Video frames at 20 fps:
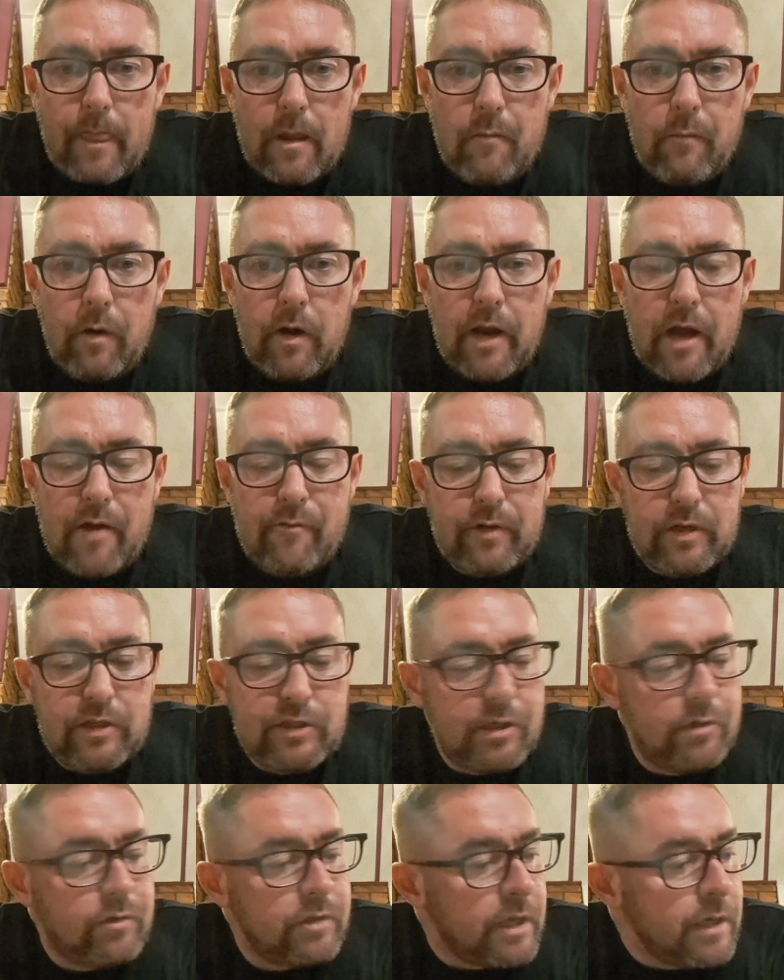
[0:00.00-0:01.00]
What have we?
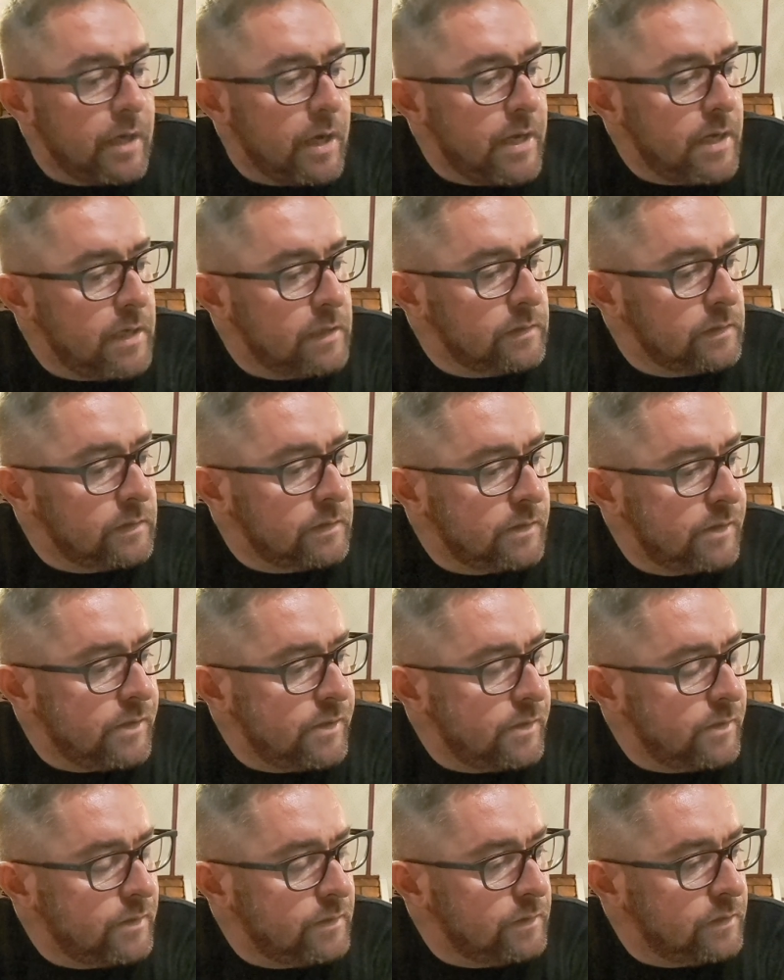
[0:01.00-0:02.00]
Tuesday night? Is
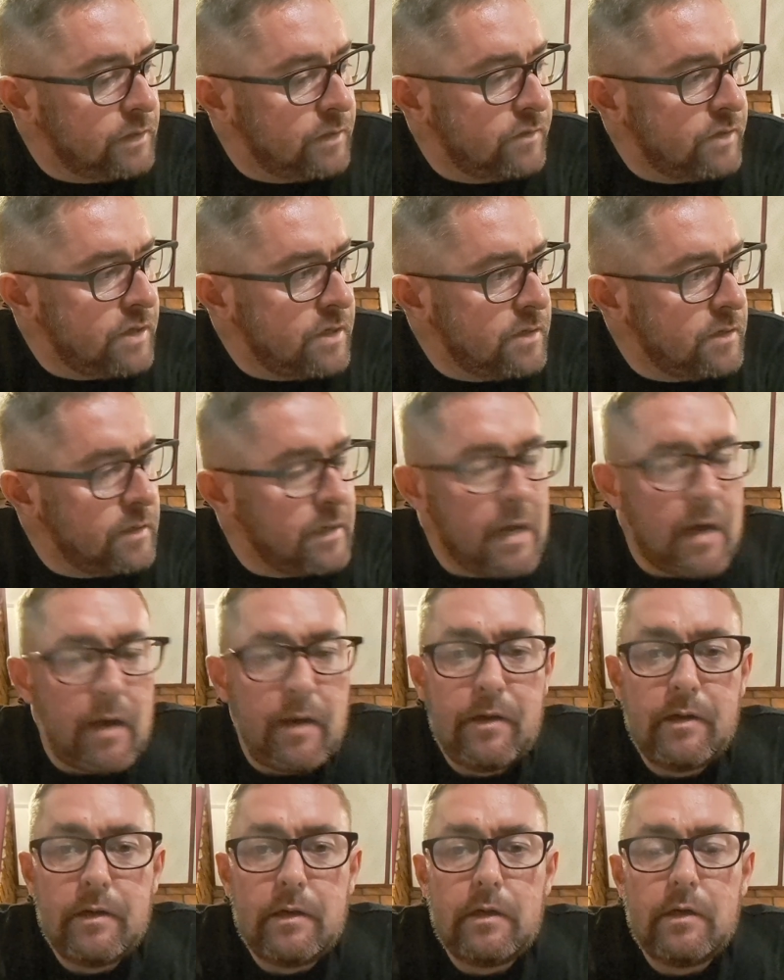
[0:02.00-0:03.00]
it? Tuesday? Yeah.
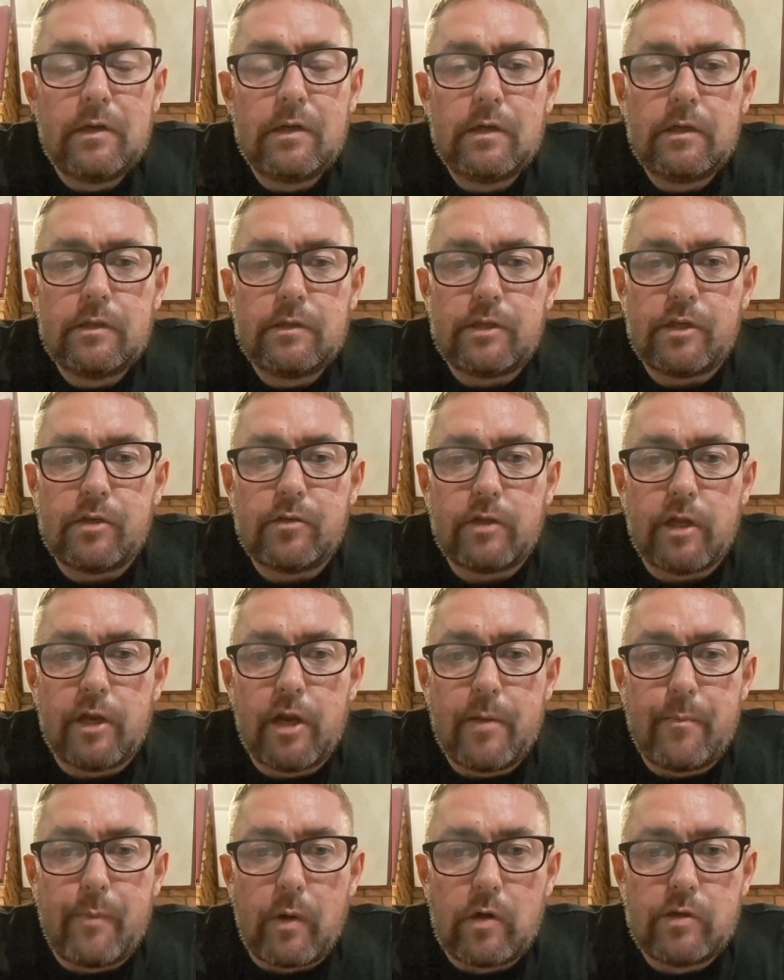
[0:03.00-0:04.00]
Tuesday
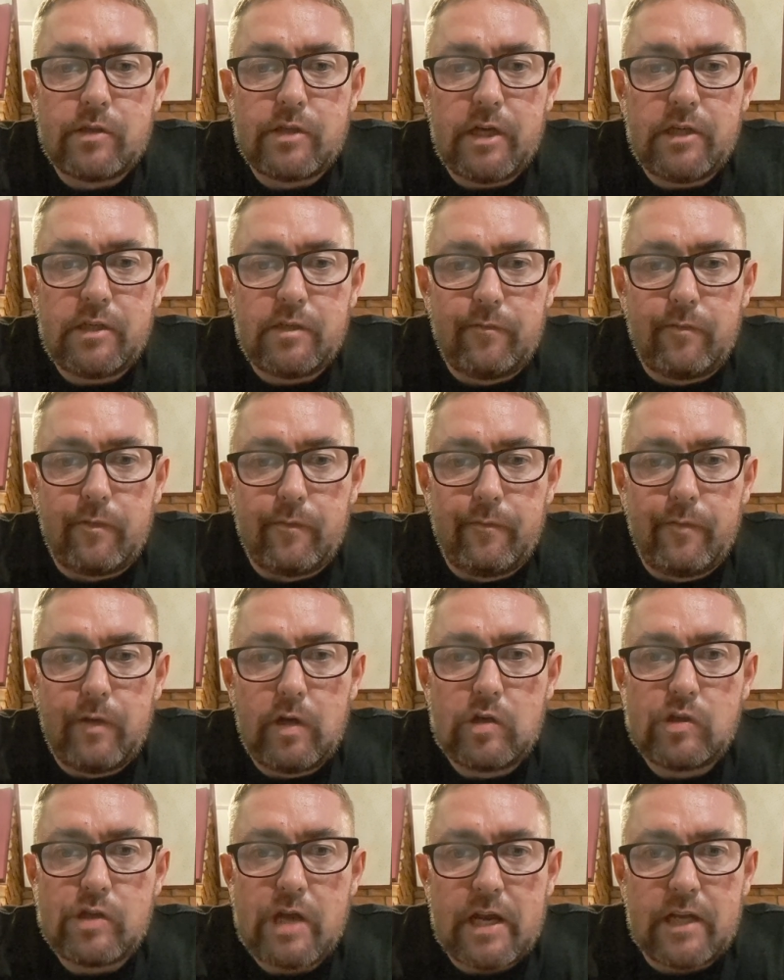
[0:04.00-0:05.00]
night burn session from
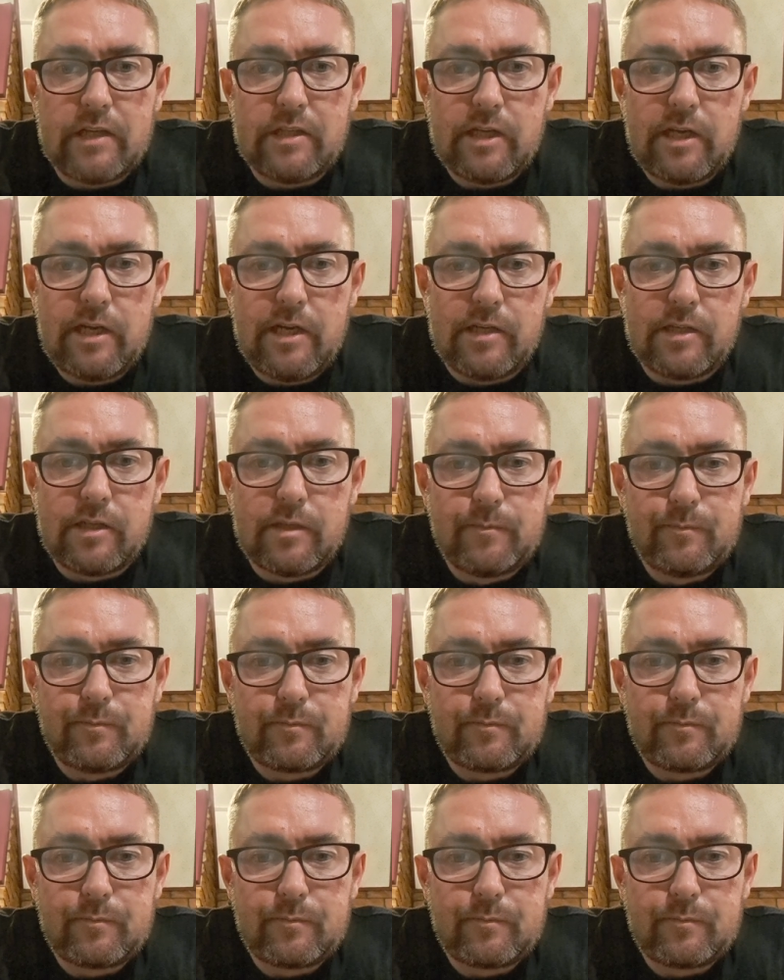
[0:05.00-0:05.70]
FireDragon Chillies.